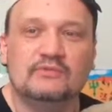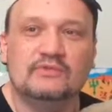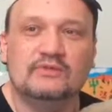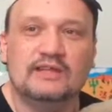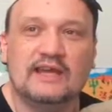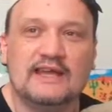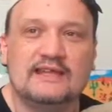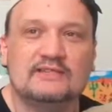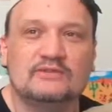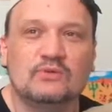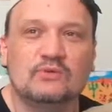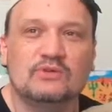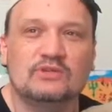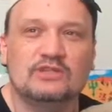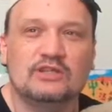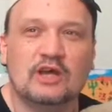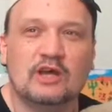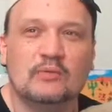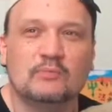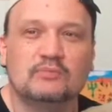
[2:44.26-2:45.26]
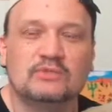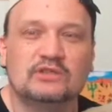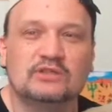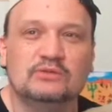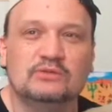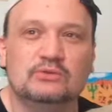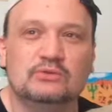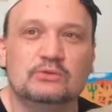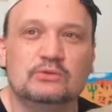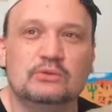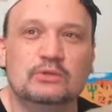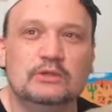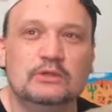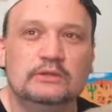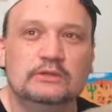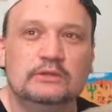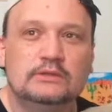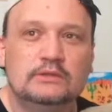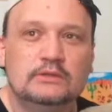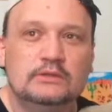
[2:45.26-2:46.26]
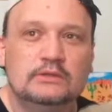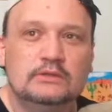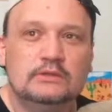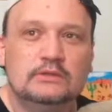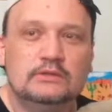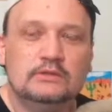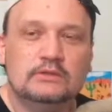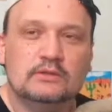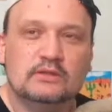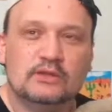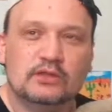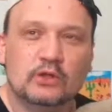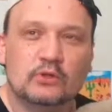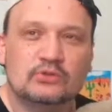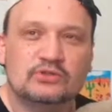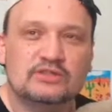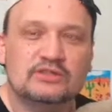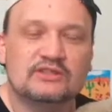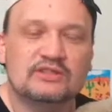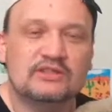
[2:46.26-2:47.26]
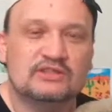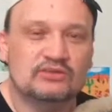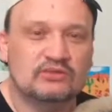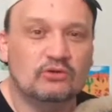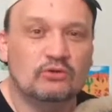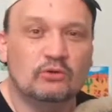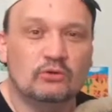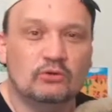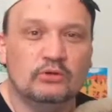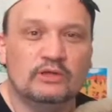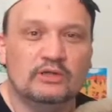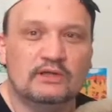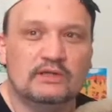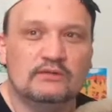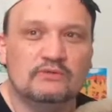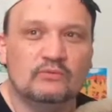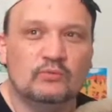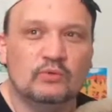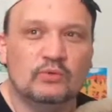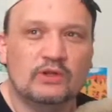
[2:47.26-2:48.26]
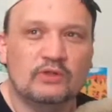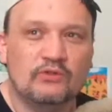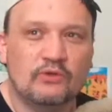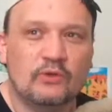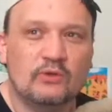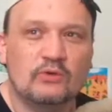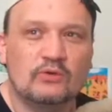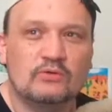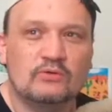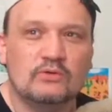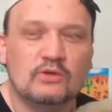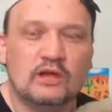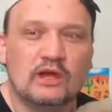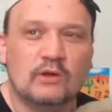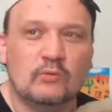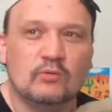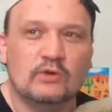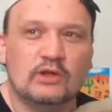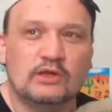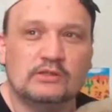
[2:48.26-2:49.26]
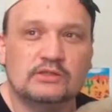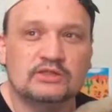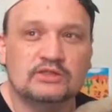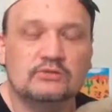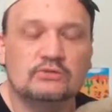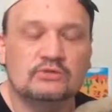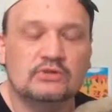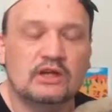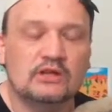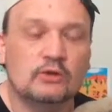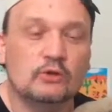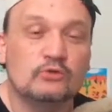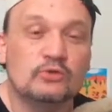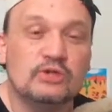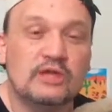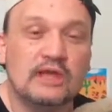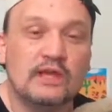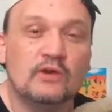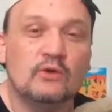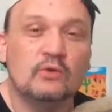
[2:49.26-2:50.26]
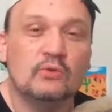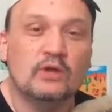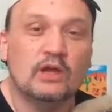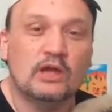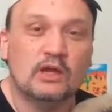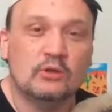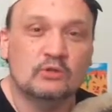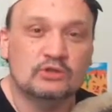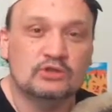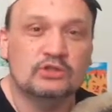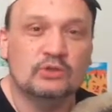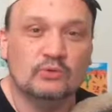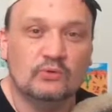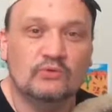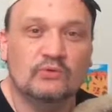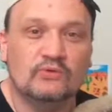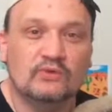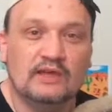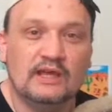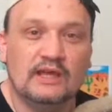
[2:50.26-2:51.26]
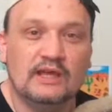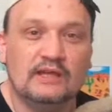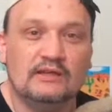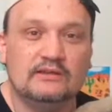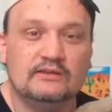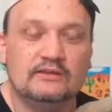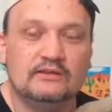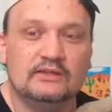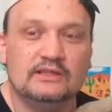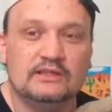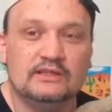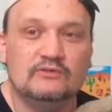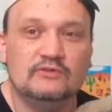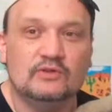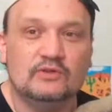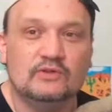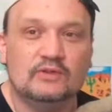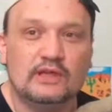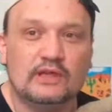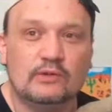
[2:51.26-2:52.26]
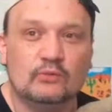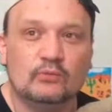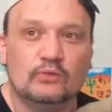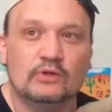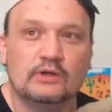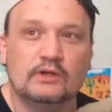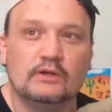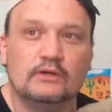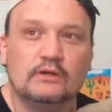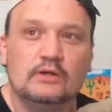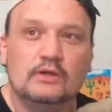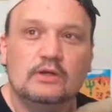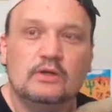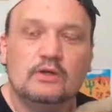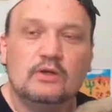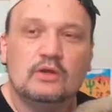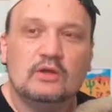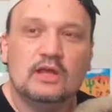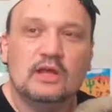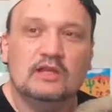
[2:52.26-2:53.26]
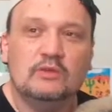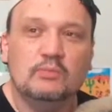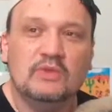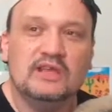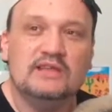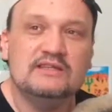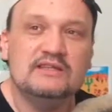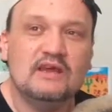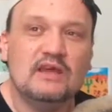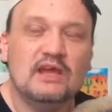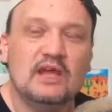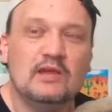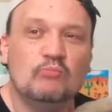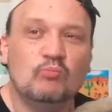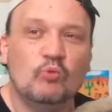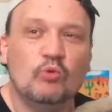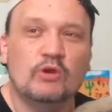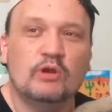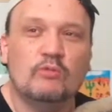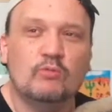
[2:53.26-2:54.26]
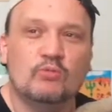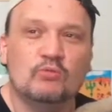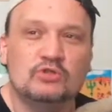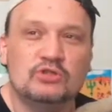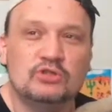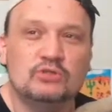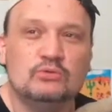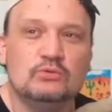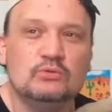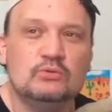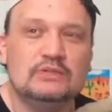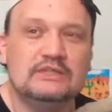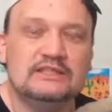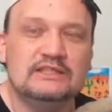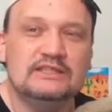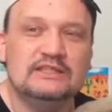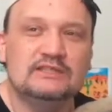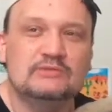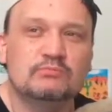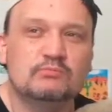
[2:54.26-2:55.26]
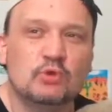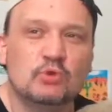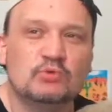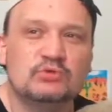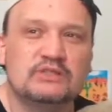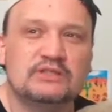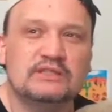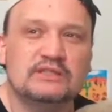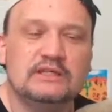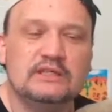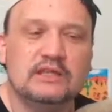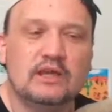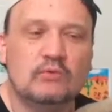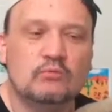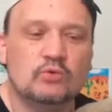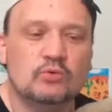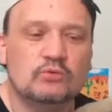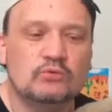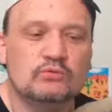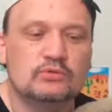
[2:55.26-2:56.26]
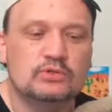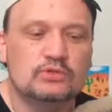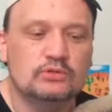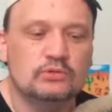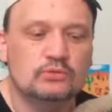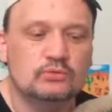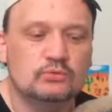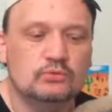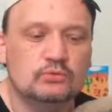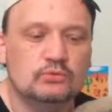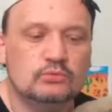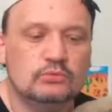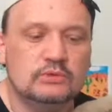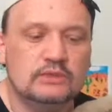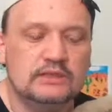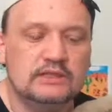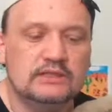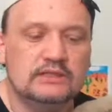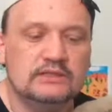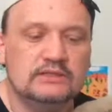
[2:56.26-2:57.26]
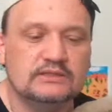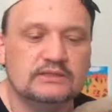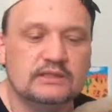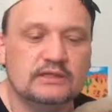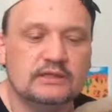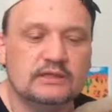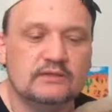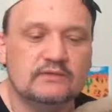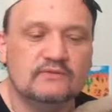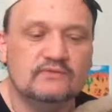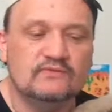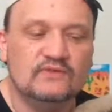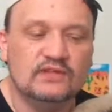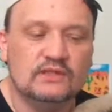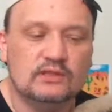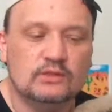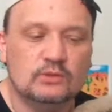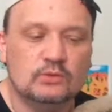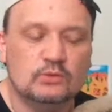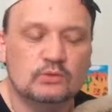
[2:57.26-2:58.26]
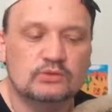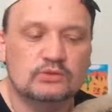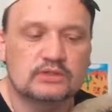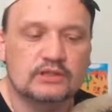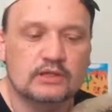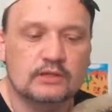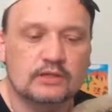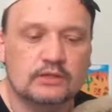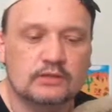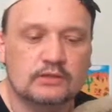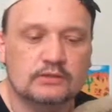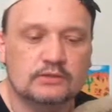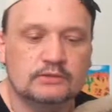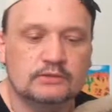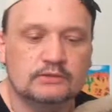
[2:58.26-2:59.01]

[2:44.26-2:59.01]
that's going to stop to close to this third, and when soon I go to town, I'll show you that and then give you that one there. In the meantime, what I'm going to do is mostly like videos, like